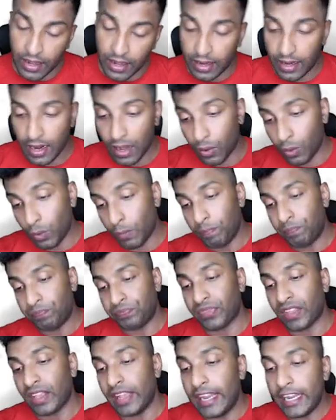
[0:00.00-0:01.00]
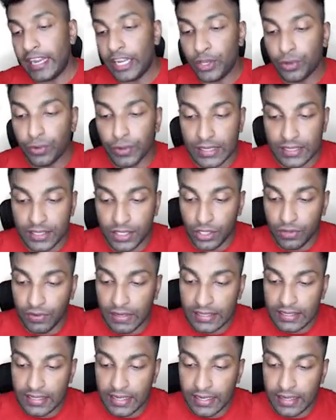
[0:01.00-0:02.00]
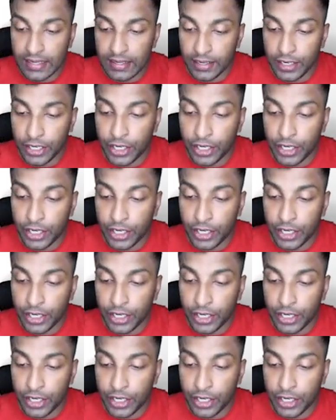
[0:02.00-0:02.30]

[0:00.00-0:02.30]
Now, in US, you will see